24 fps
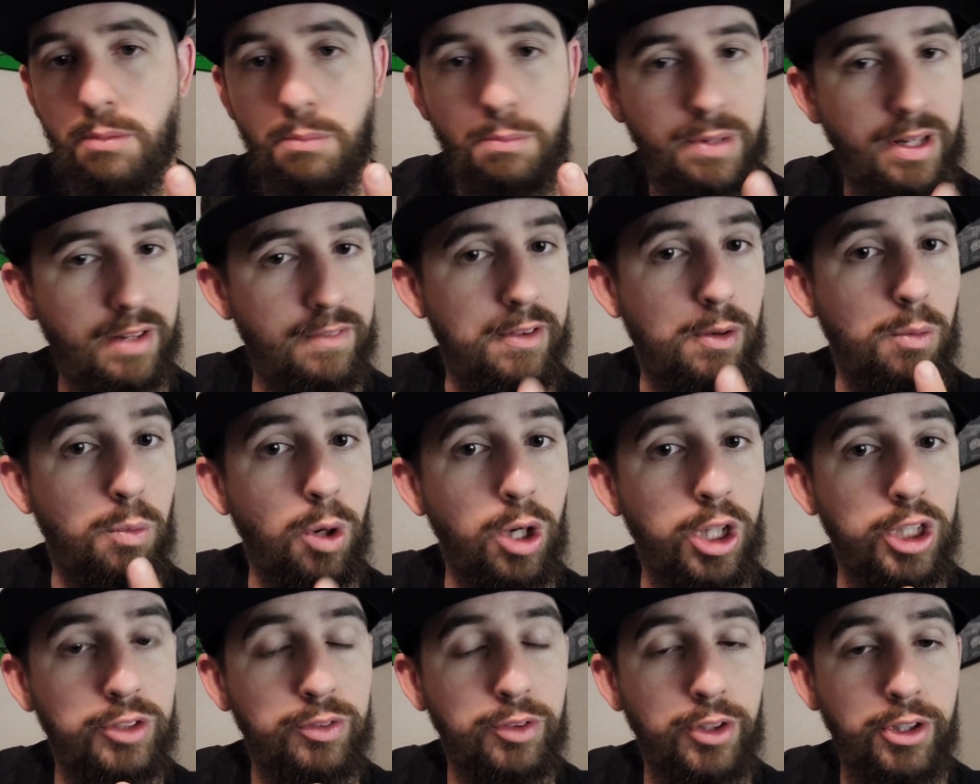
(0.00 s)
But if it
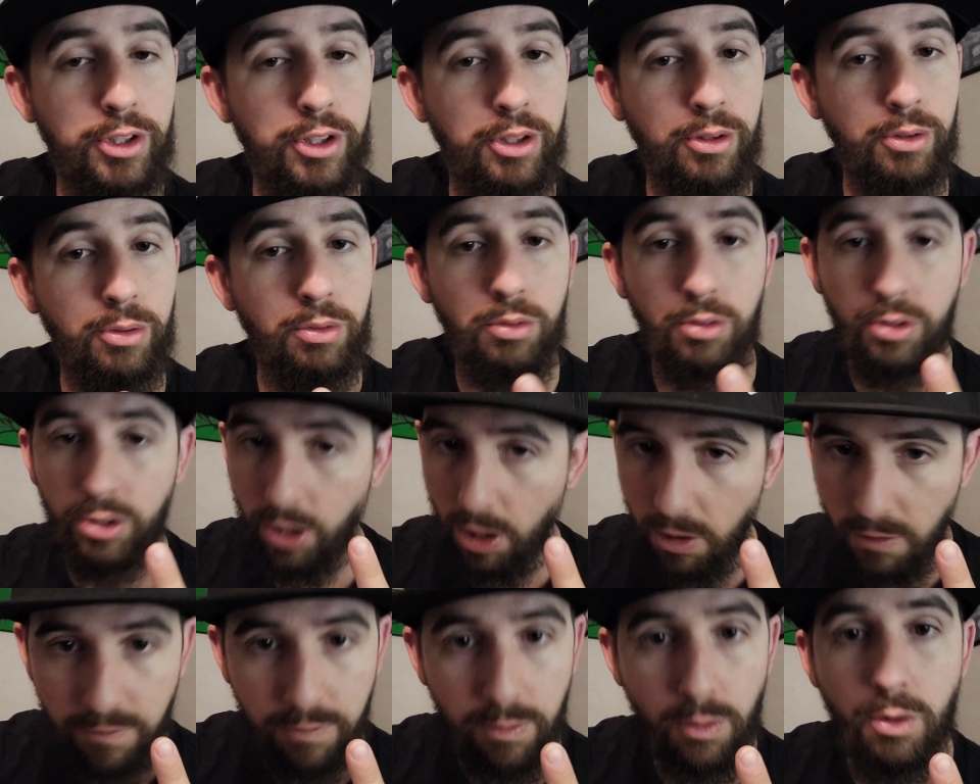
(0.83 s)
works for you,
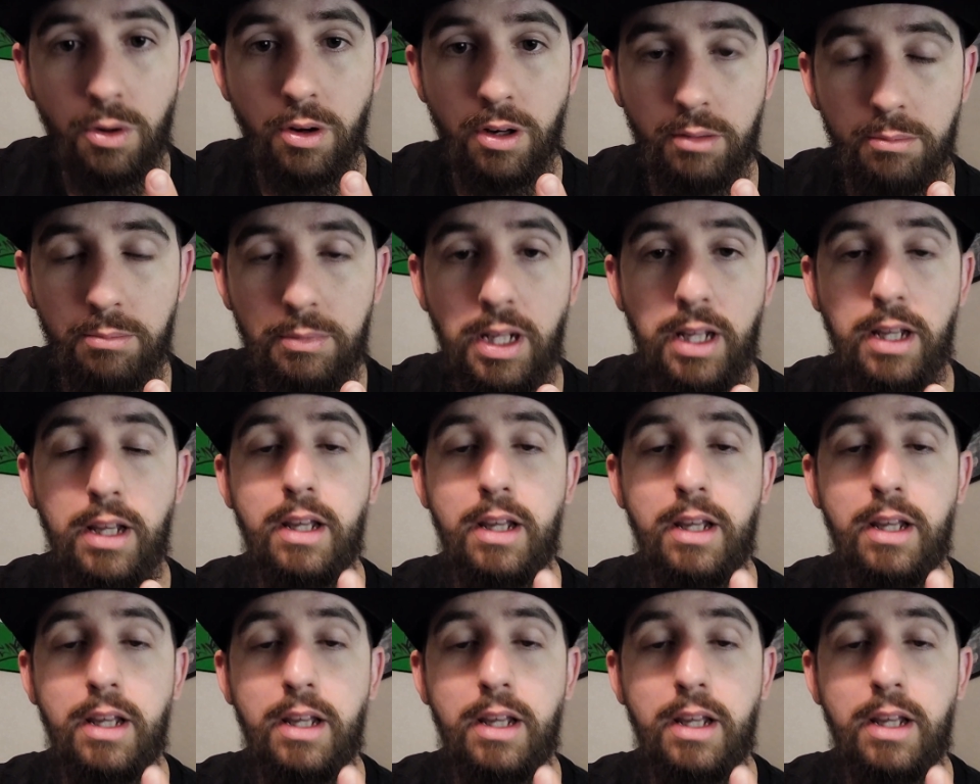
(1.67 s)
go for it.